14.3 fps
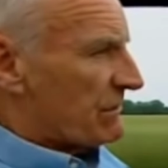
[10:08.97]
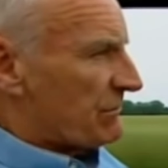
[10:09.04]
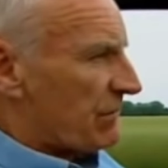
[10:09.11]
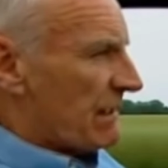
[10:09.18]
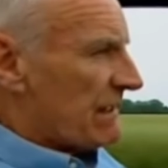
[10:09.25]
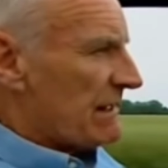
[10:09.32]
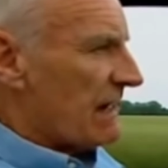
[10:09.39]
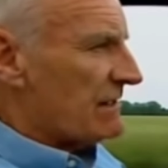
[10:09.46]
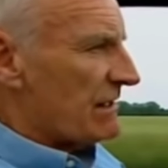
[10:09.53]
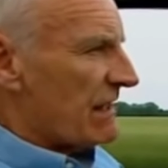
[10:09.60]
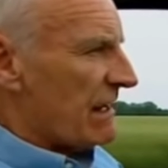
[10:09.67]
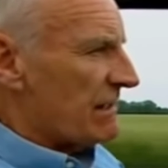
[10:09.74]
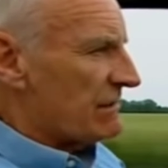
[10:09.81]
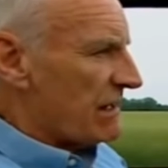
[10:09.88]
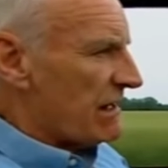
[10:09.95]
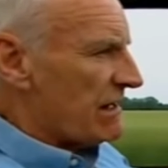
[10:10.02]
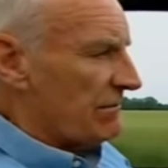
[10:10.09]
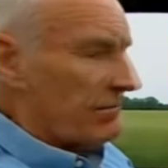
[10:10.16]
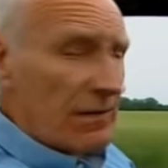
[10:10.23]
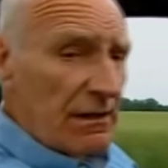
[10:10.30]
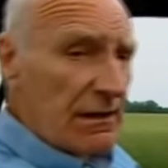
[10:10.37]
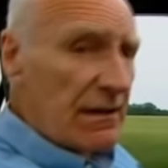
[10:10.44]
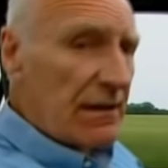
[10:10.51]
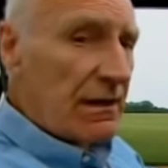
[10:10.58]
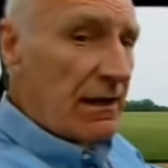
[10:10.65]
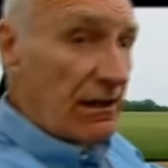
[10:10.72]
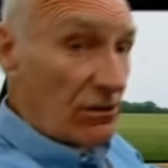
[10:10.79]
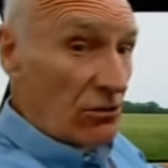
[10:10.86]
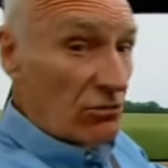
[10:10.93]
By spring 1918,
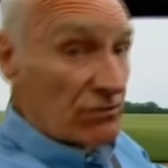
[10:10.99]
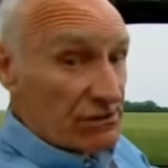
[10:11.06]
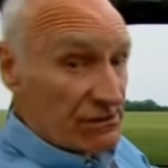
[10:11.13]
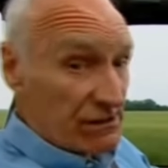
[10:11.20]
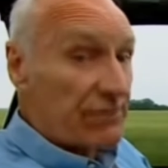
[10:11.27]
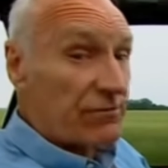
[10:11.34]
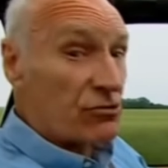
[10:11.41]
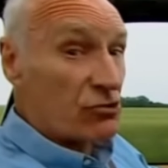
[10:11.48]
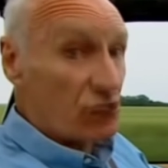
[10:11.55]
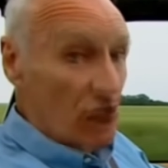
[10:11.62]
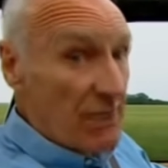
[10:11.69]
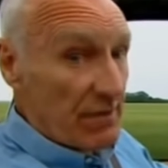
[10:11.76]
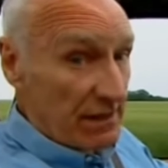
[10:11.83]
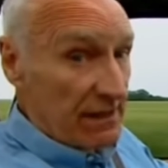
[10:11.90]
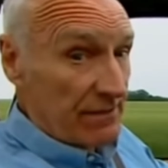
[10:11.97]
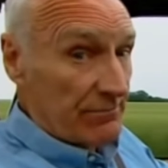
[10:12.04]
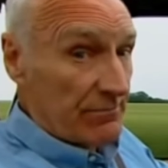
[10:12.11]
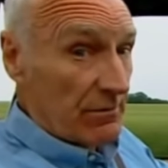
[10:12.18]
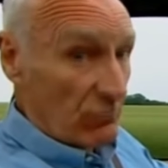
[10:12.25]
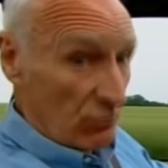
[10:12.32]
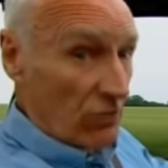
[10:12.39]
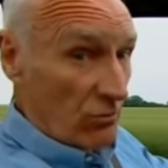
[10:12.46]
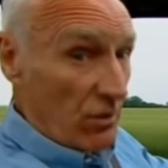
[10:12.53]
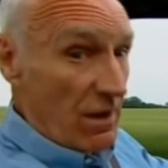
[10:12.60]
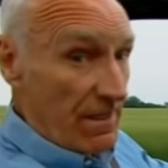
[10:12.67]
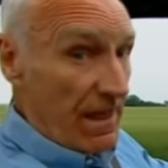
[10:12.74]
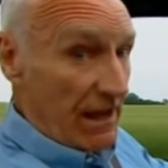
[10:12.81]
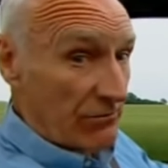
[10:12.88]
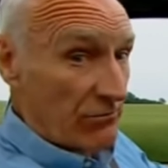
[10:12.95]
it looked as if Germany would
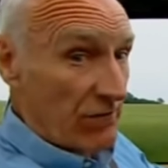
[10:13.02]
win